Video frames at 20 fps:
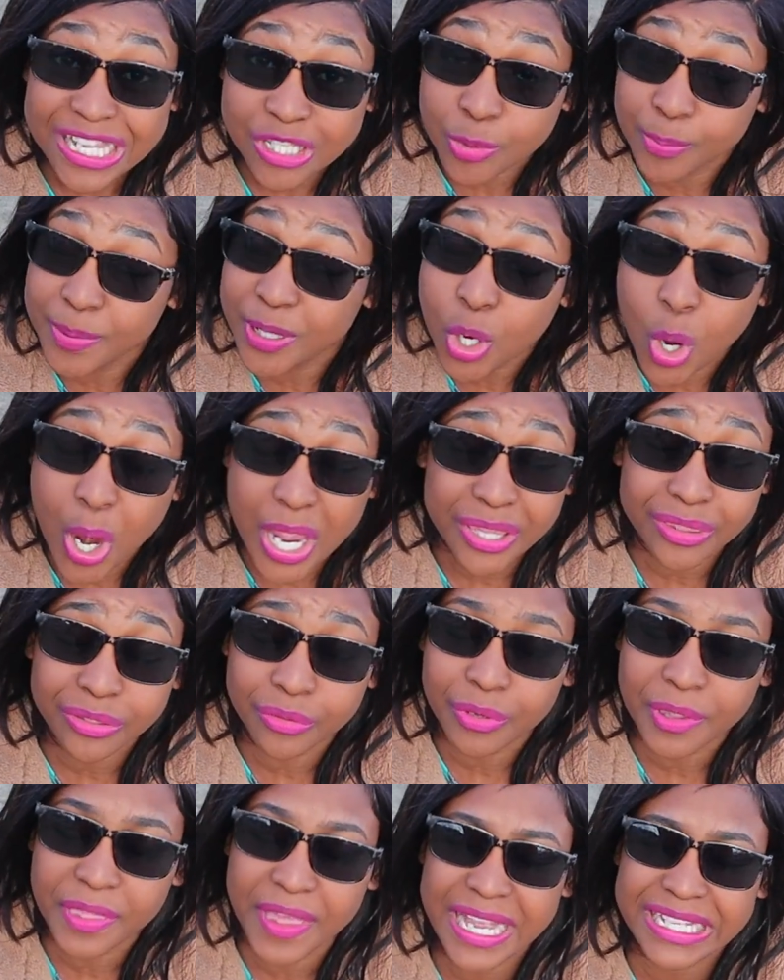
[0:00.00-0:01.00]
to be going
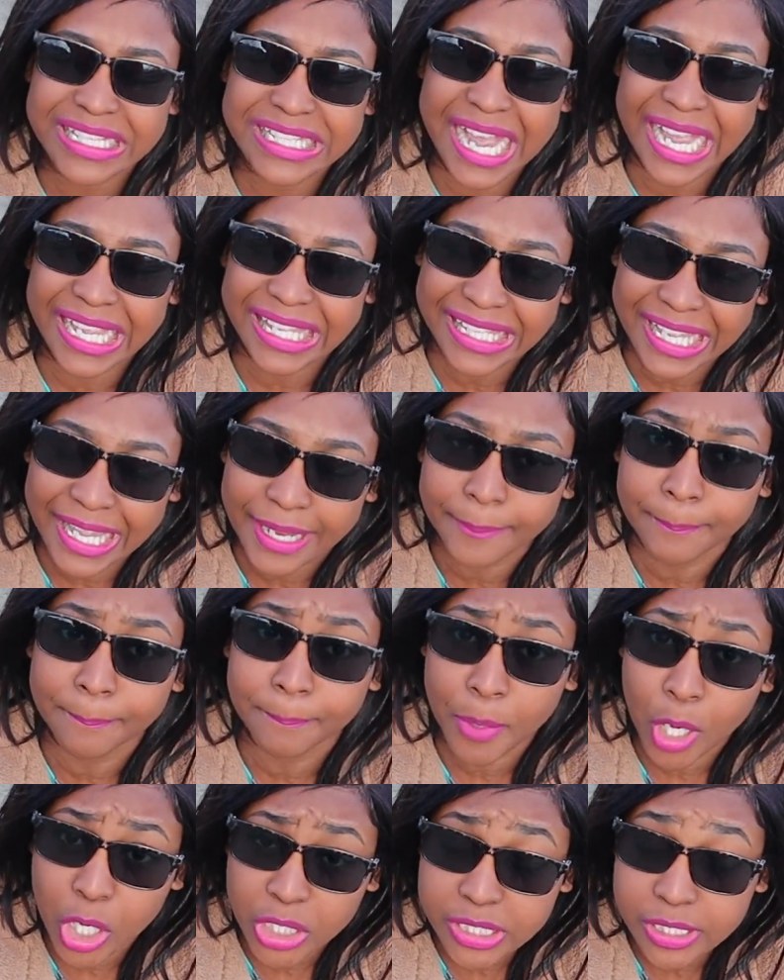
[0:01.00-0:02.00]
through that again.
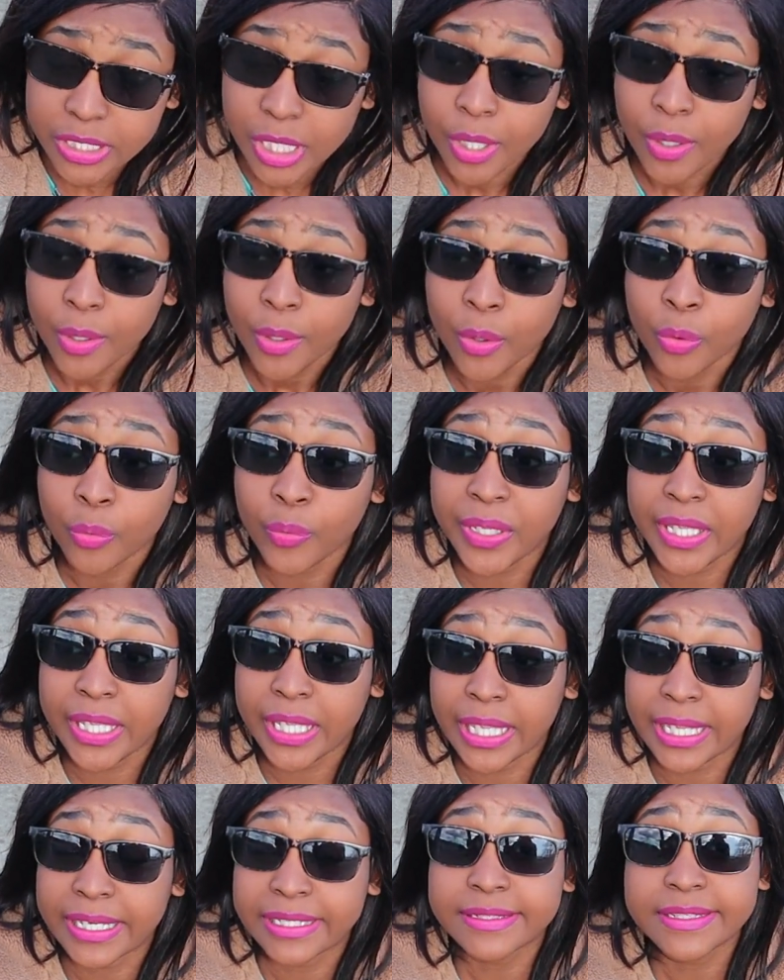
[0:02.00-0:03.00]
But
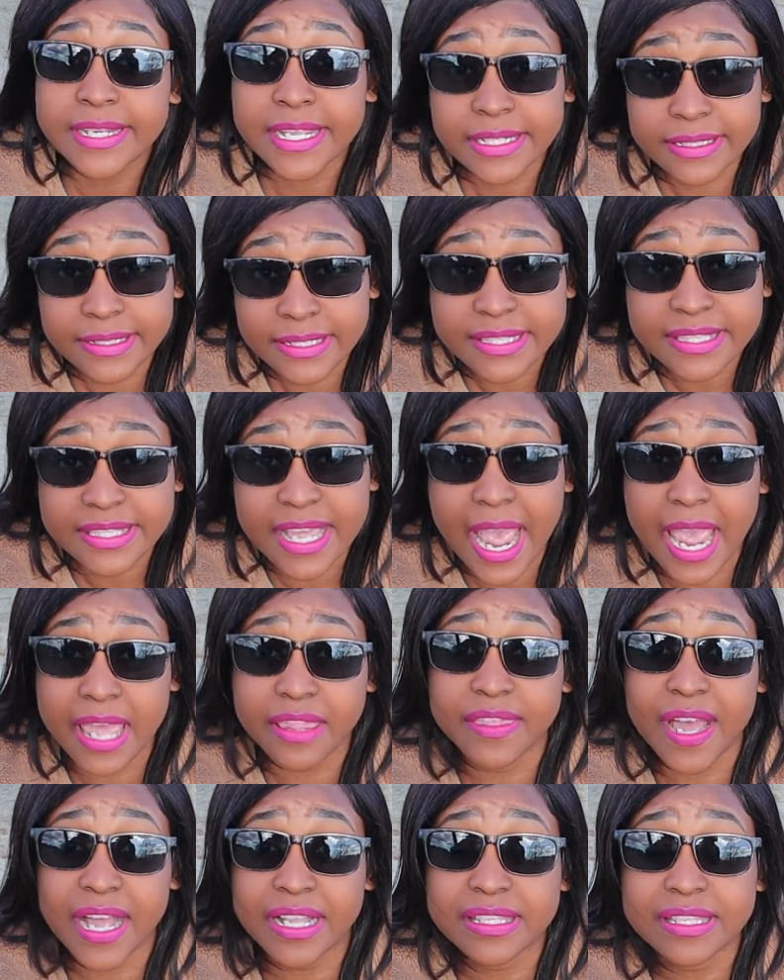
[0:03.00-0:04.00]
we did
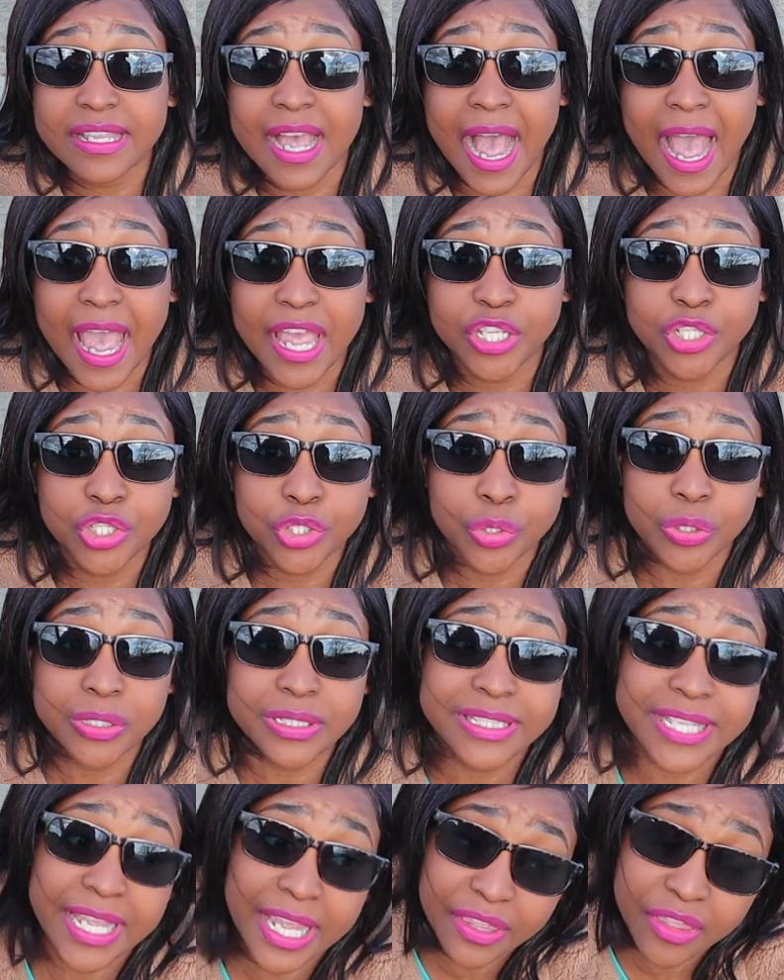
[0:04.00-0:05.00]
decide that I
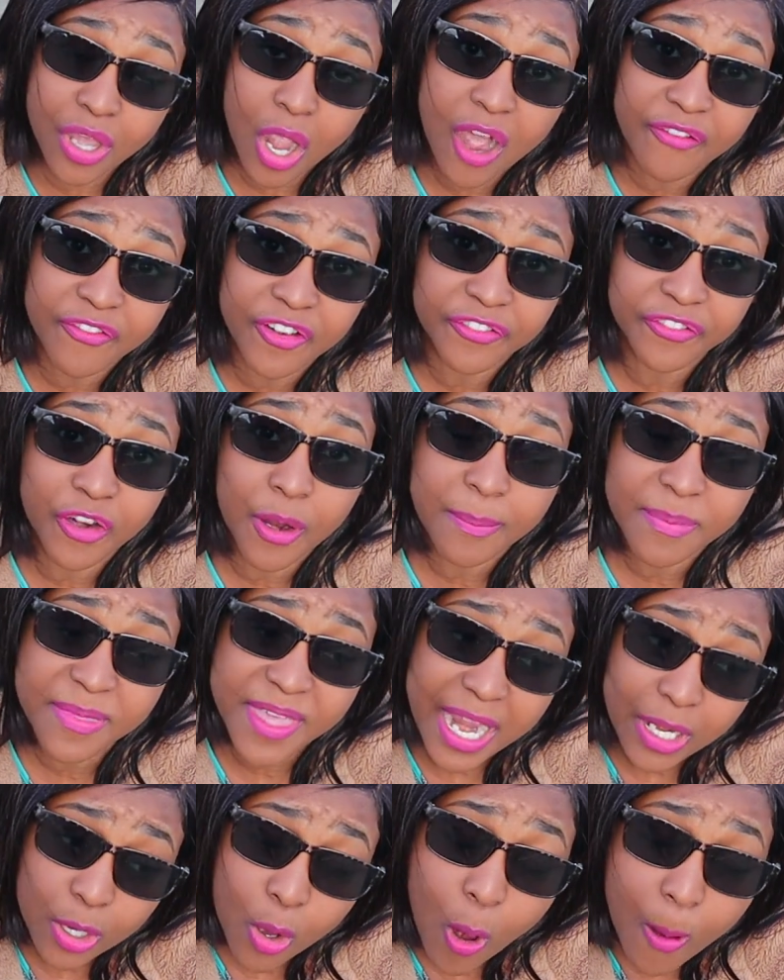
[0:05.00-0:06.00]
should take the offer from
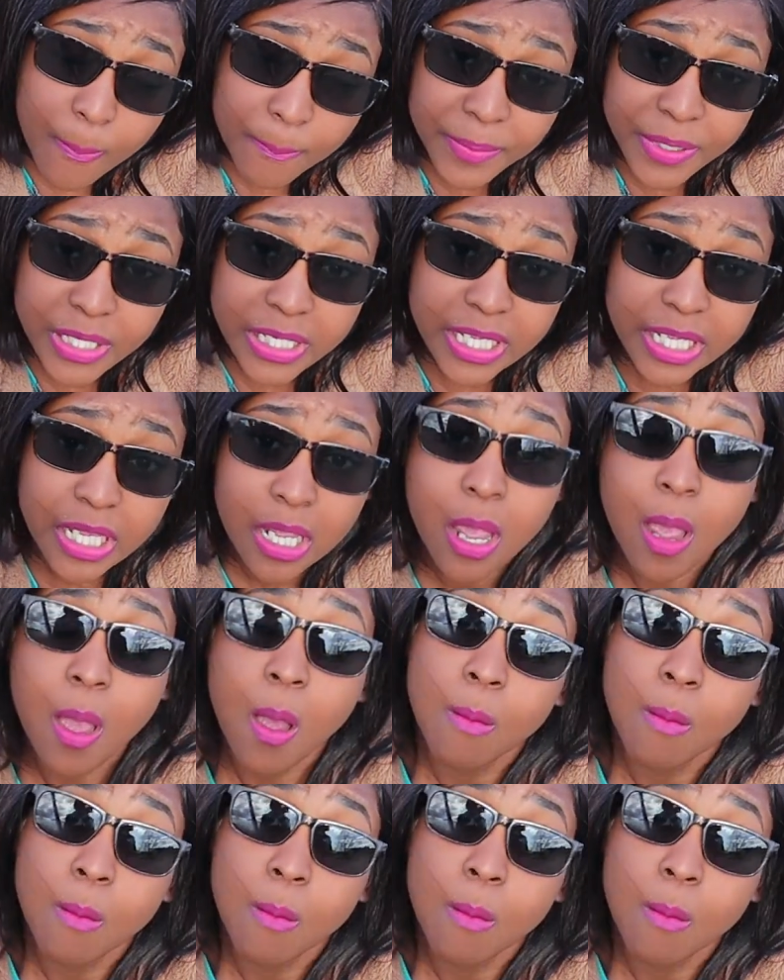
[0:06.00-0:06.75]
that company,